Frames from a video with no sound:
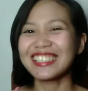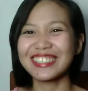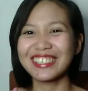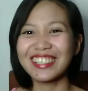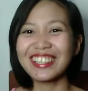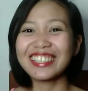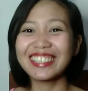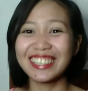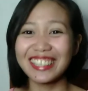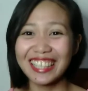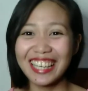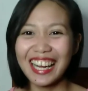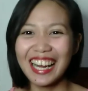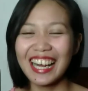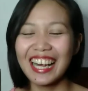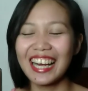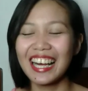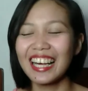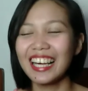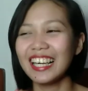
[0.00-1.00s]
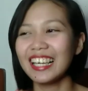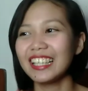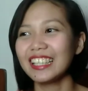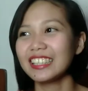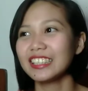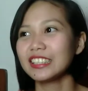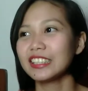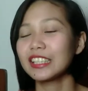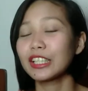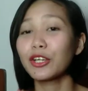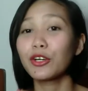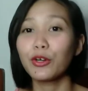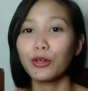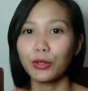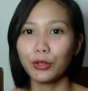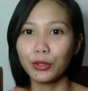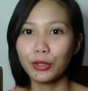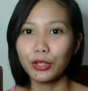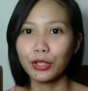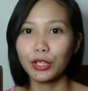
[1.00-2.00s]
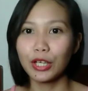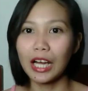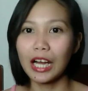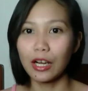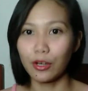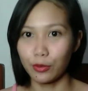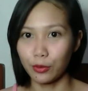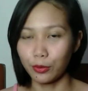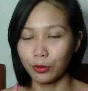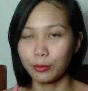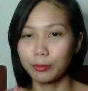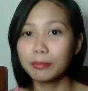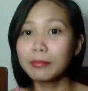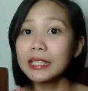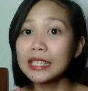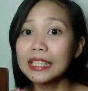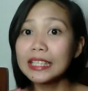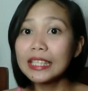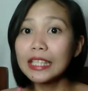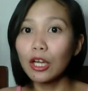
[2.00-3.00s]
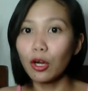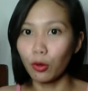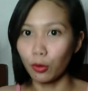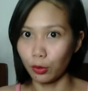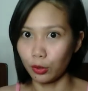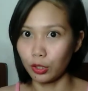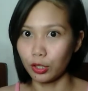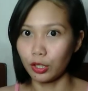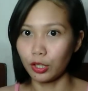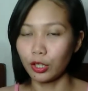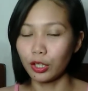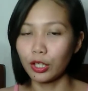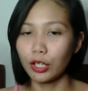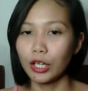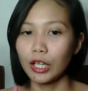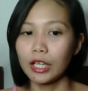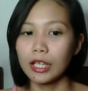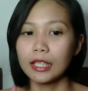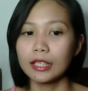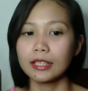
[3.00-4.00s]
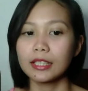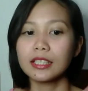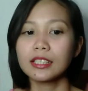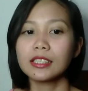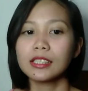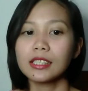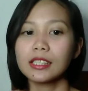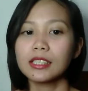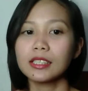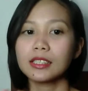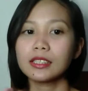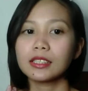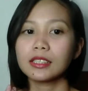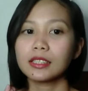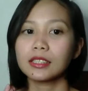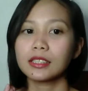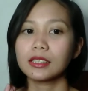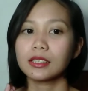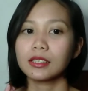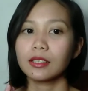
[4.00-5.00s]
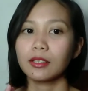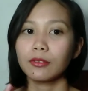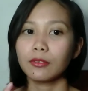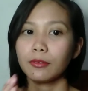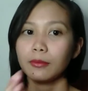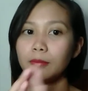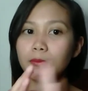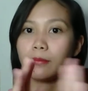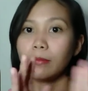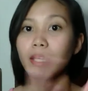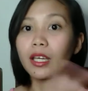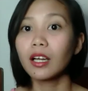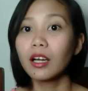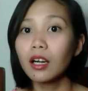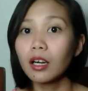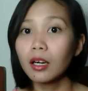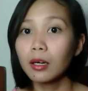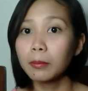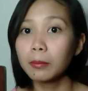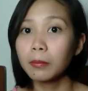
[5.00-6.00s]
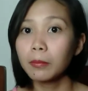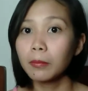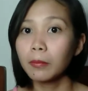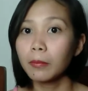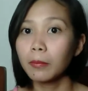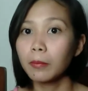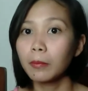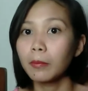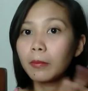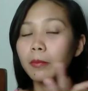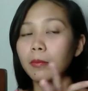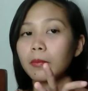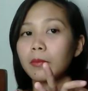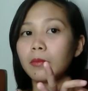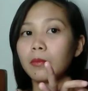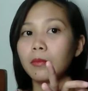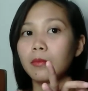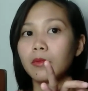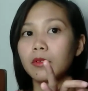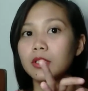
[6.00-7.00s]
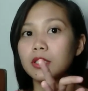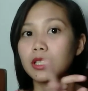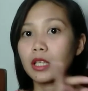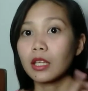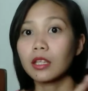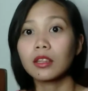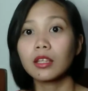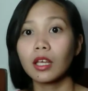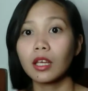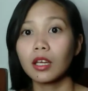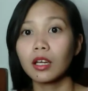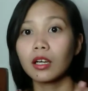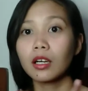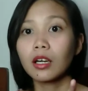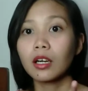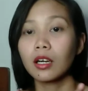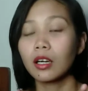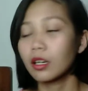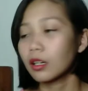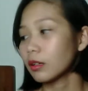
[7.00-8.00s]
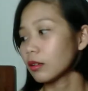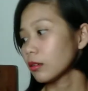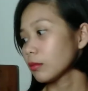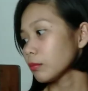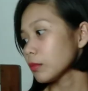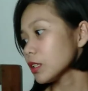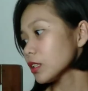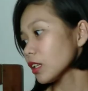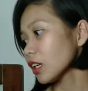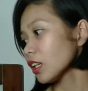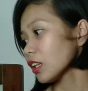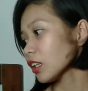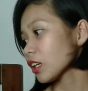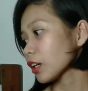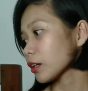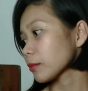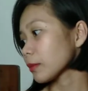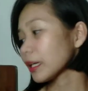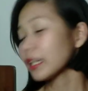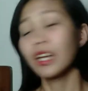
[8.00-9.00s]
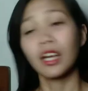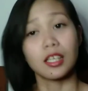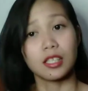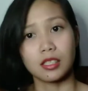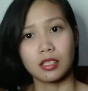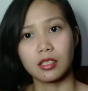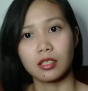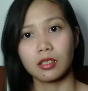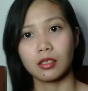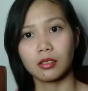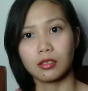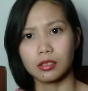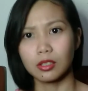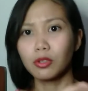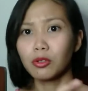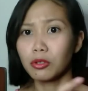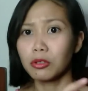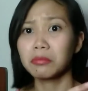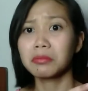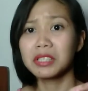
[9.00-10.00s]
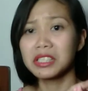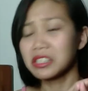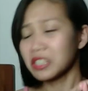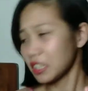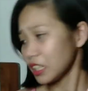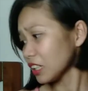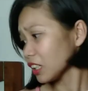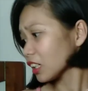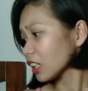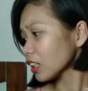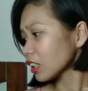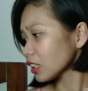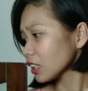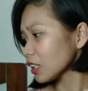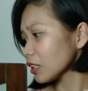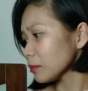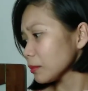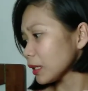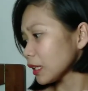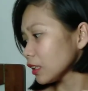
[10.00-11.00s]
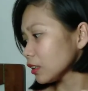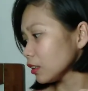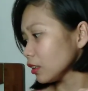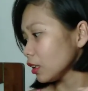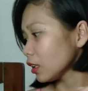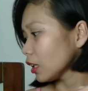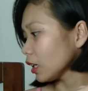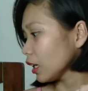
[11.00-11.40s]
So, ito na nga, nag-haul ako. Mini haul. This is makeup, skincare. May skincare ba? Yes. Siguro may skincare din naman.